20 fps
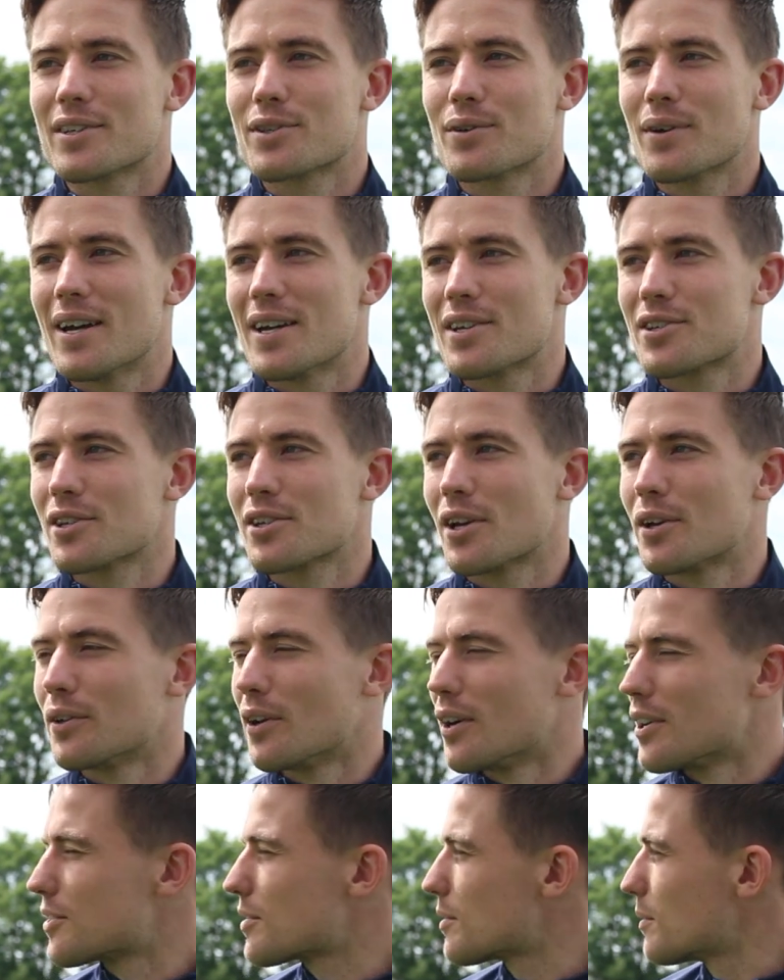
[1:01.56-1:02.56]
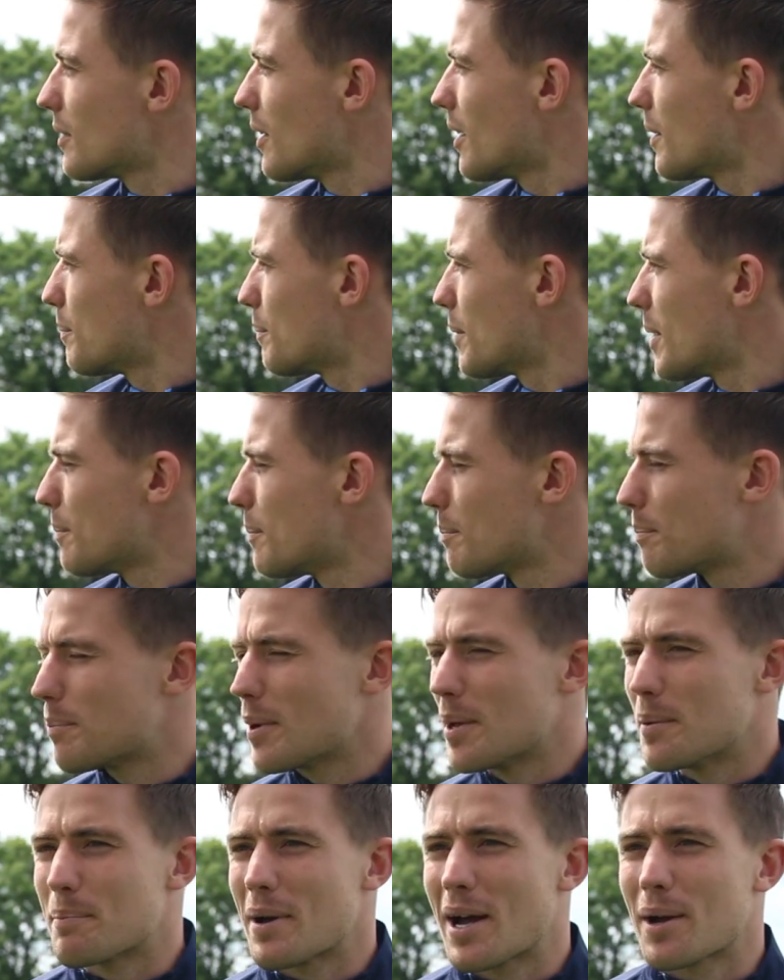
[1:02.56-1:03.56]
It's great. It's so nice like being
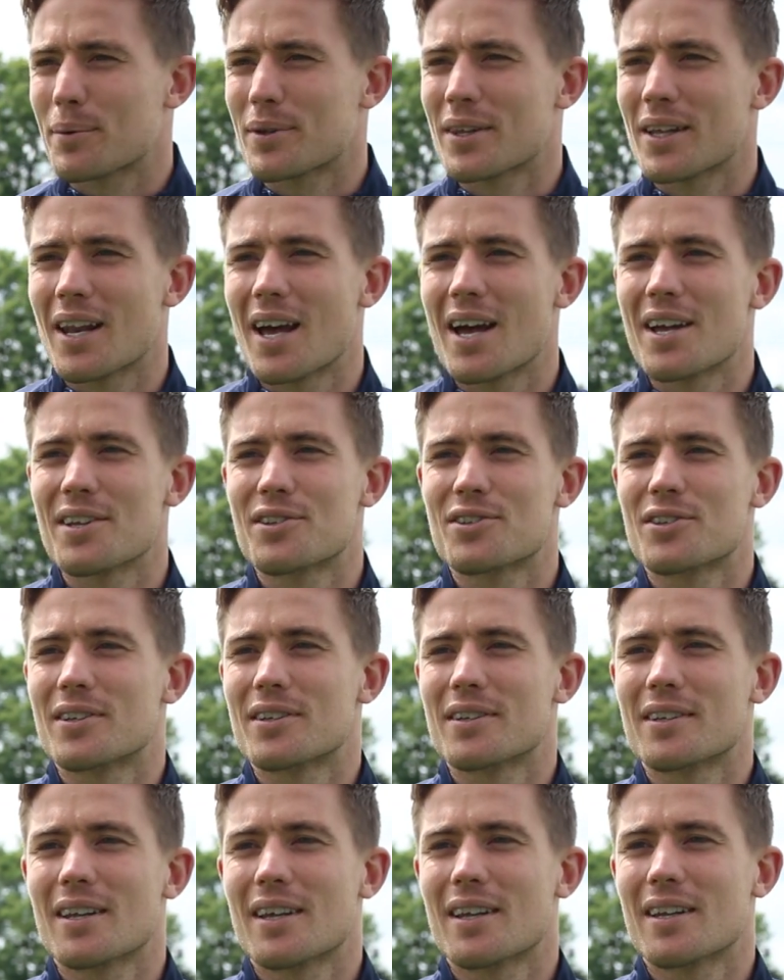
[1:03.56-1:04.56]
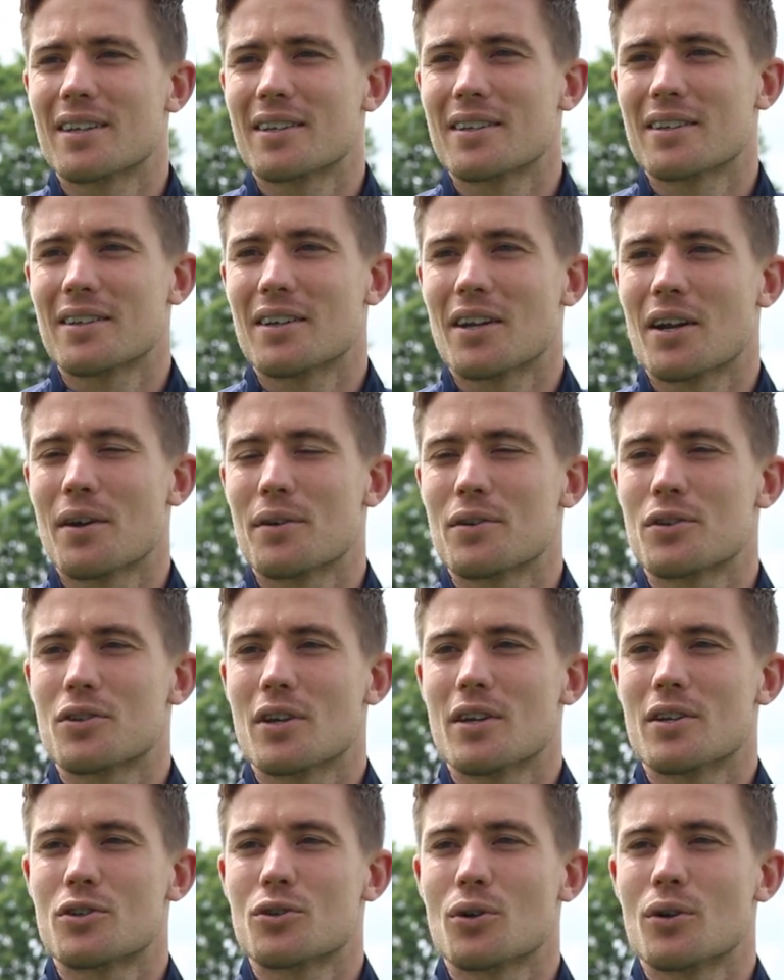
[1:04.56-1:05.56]
being back with the lads and, and you know
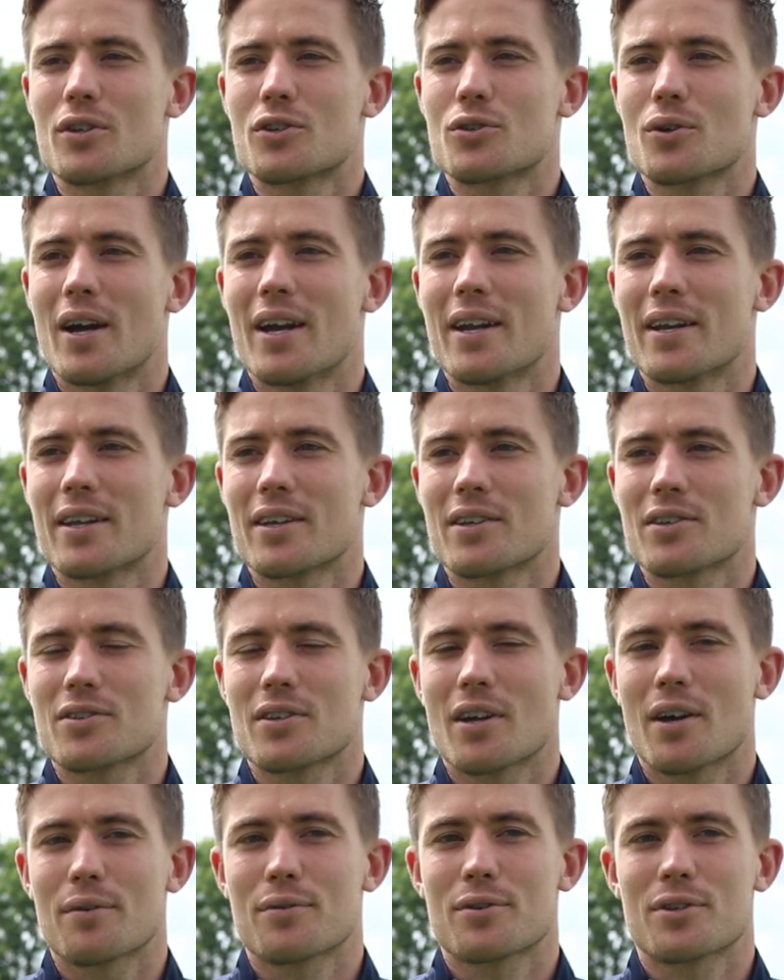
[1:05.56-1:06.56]
enjoying training and stuff.